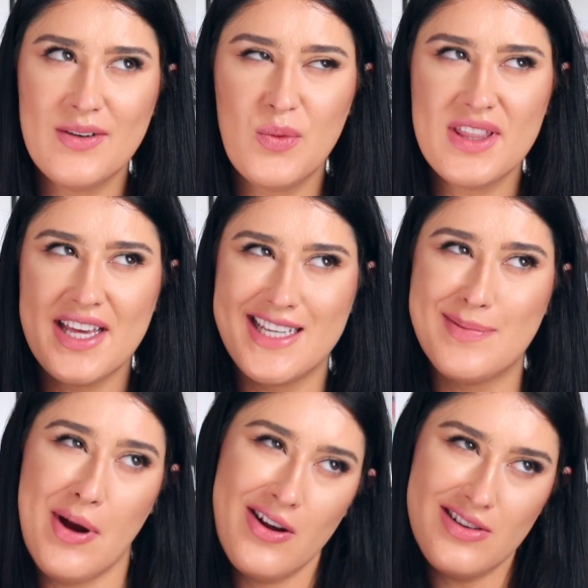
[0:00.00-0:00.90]
with like
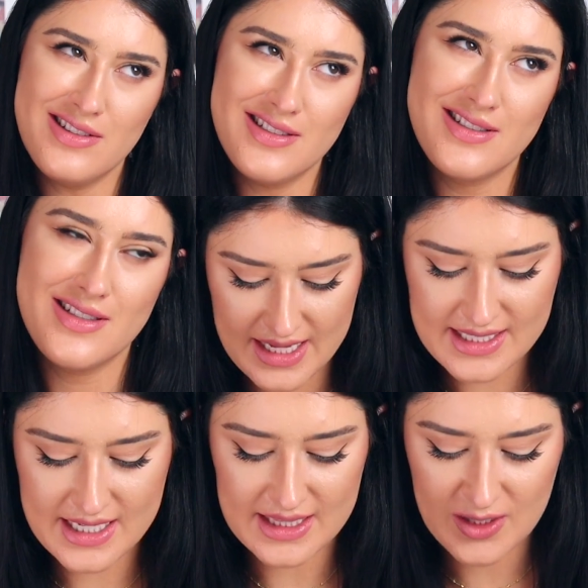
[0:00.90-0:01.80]
sparkles. It's
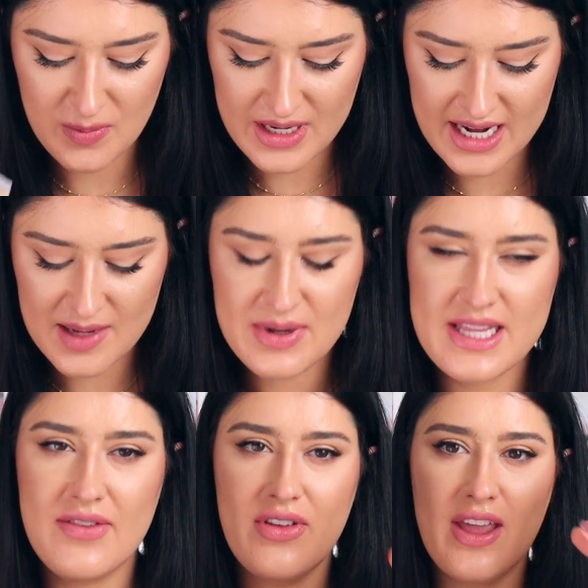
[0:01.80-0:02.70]
like illuminating, but it
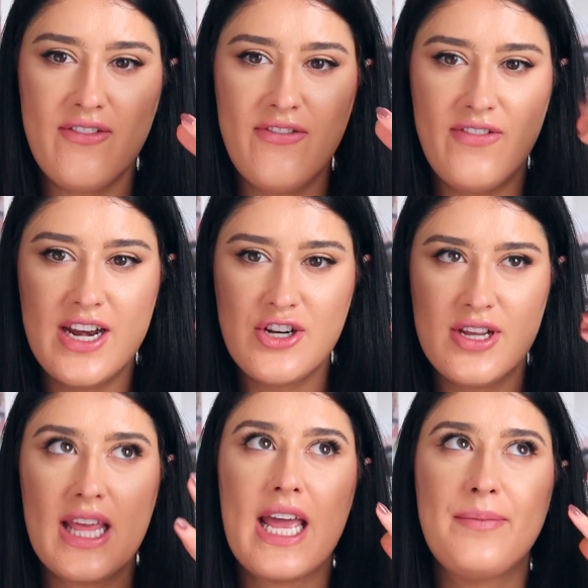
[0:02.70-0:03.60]
definitely
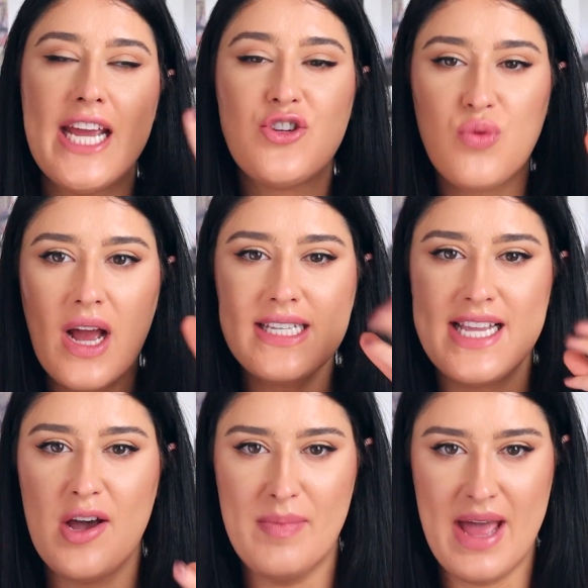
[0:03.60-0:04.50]
like it dries down